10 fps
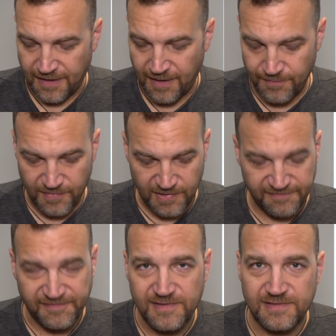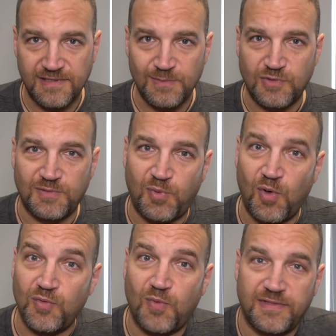The first and the most
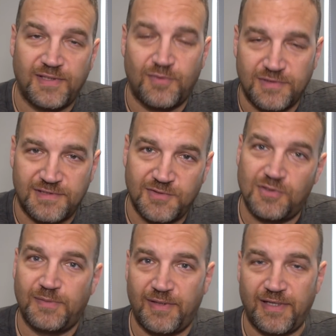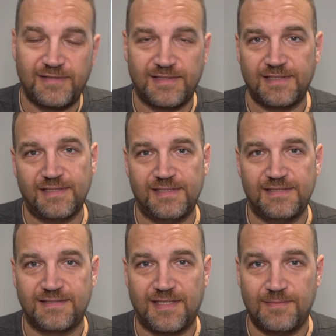important one that I wanted to talk about, I think,
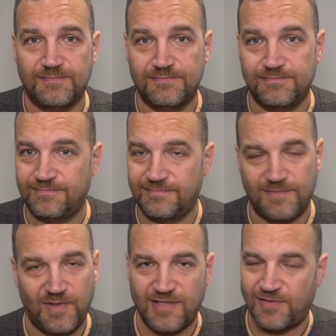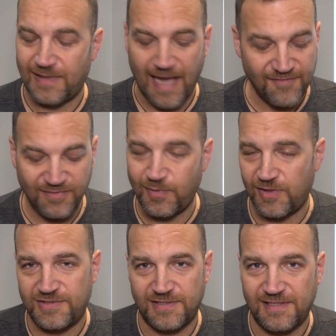is a thing
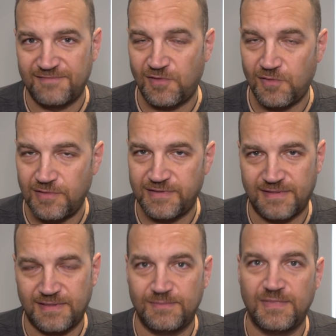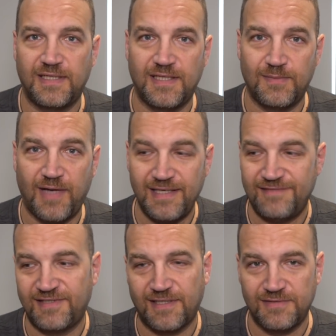everybody should have all the time. I
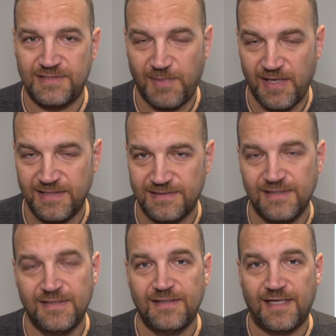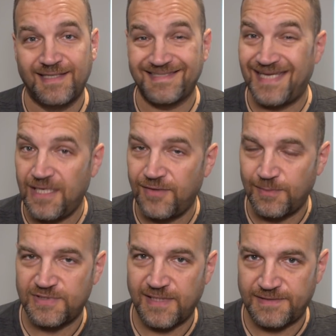even carry spares, and that's
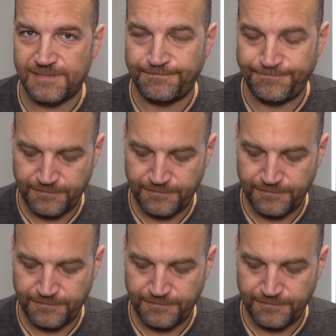hearing protection.